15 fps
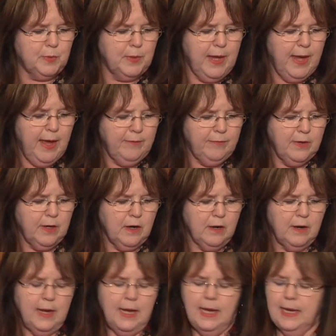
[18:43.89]
we have there
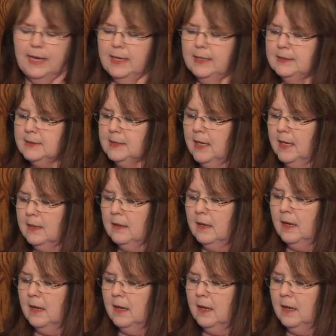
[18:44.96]
is that